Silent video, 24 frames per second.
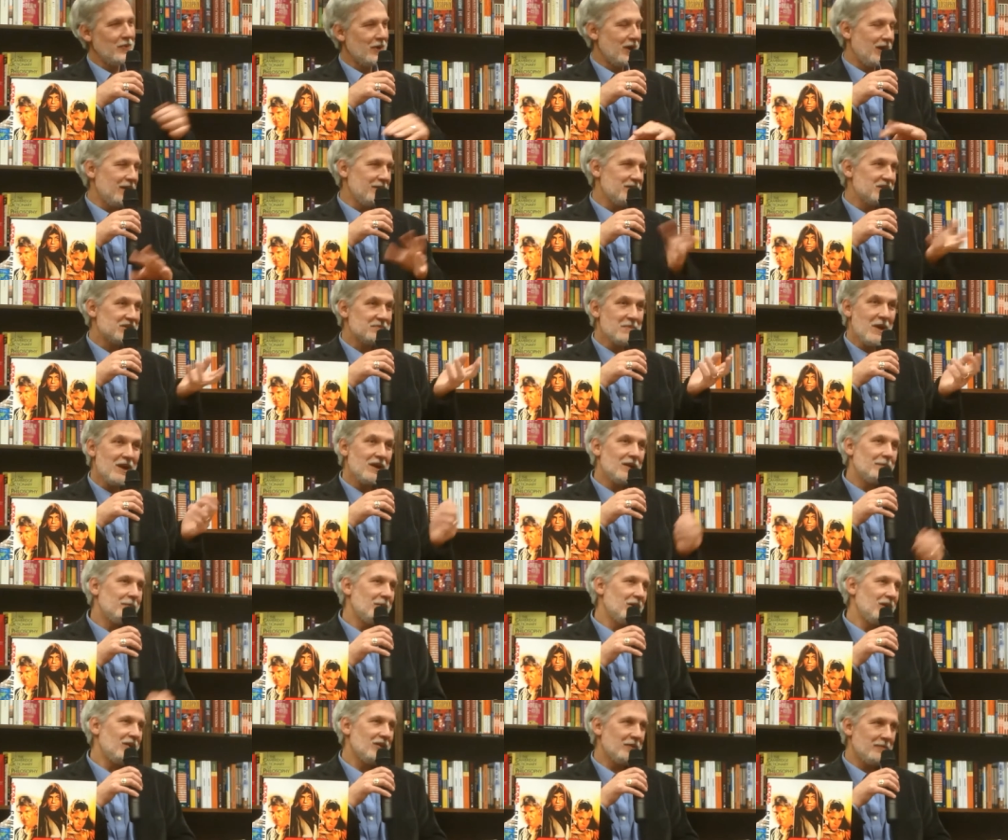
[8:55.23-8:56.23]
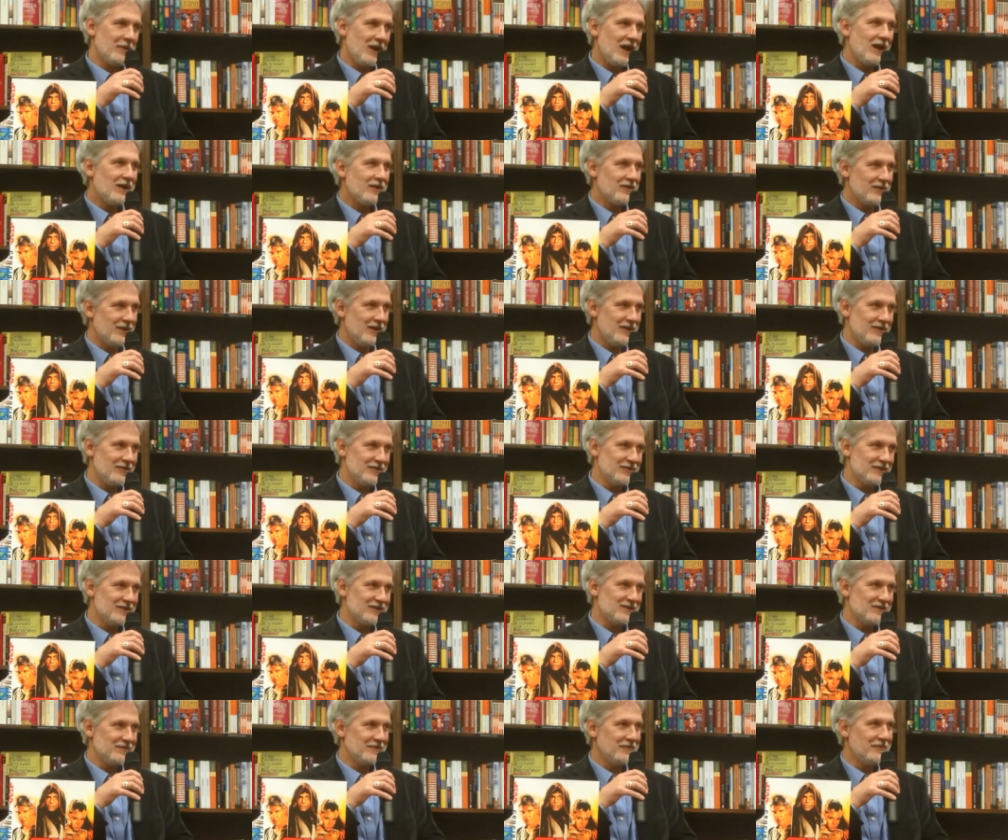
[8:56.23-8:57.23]
I just made up all the
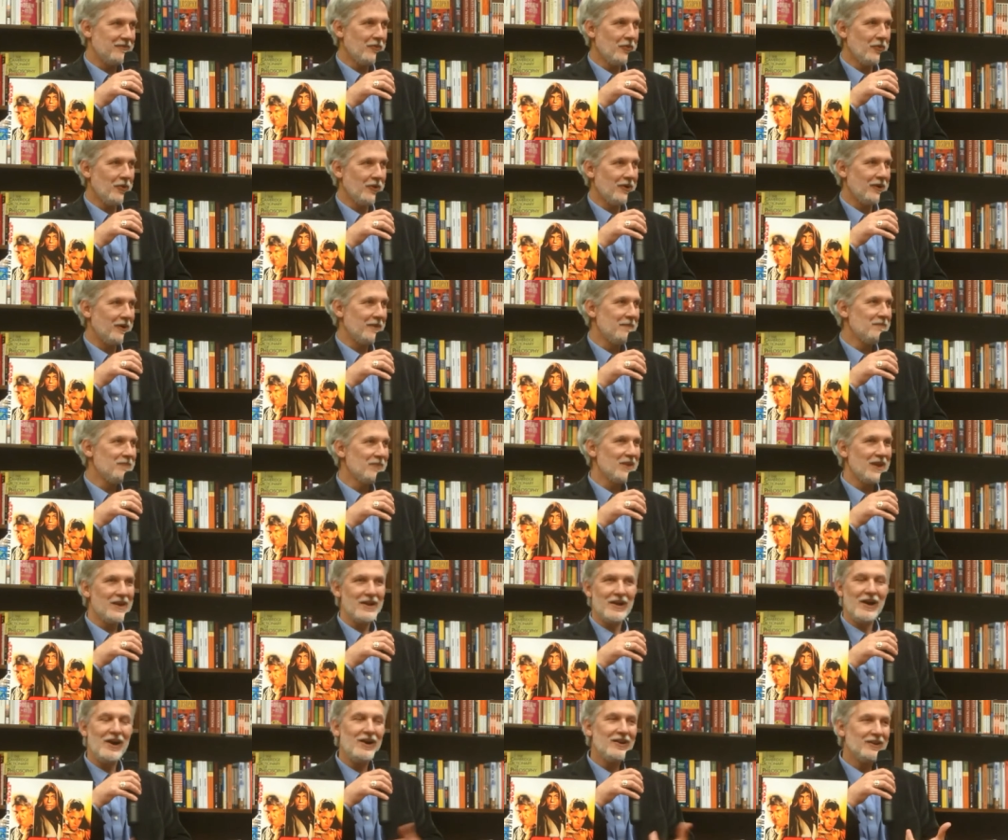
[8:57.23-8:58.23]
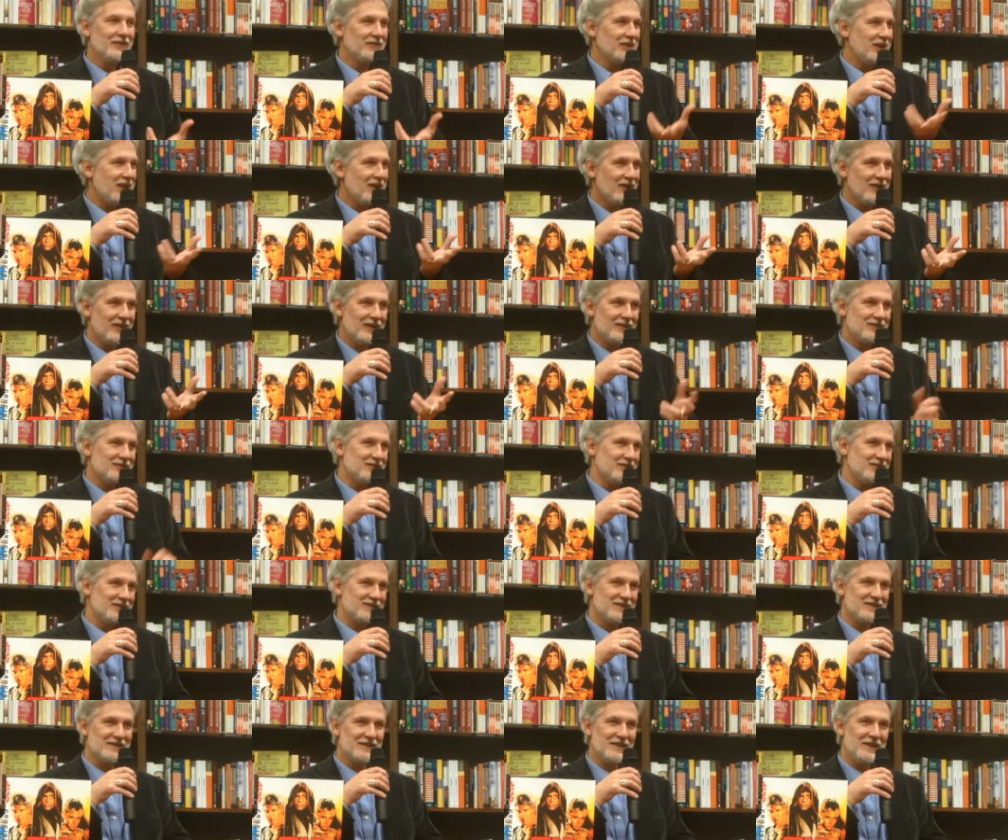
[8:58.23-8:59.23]
background for all the
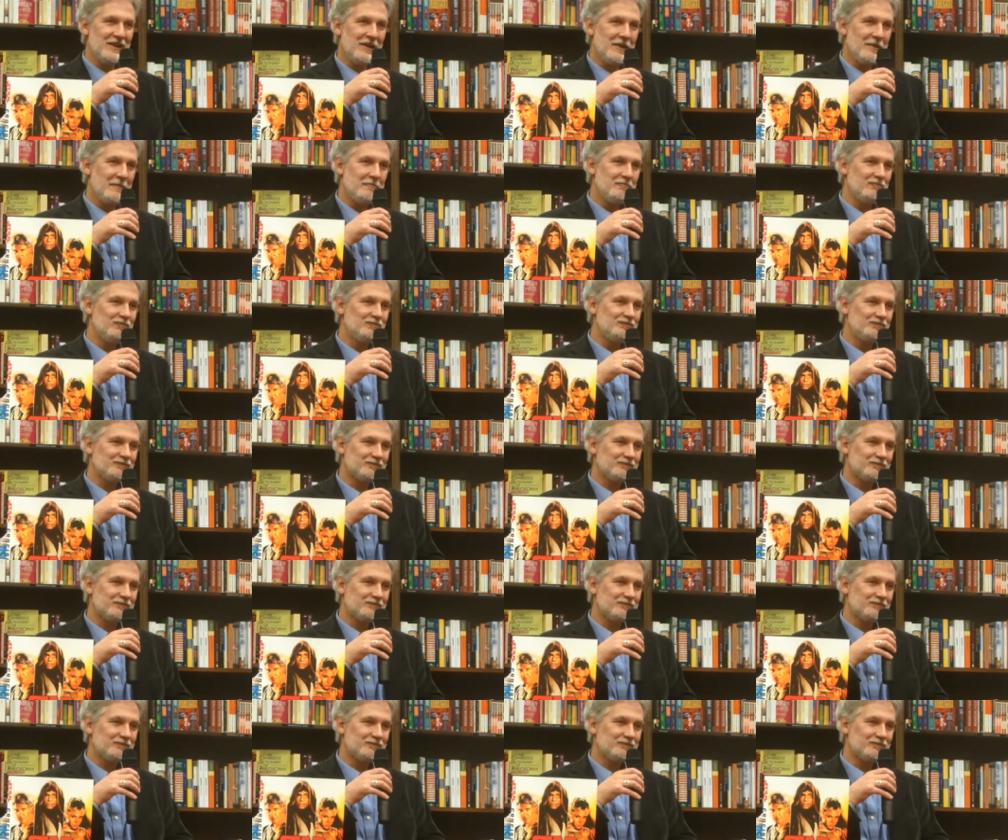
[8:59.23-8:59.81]
characters, um,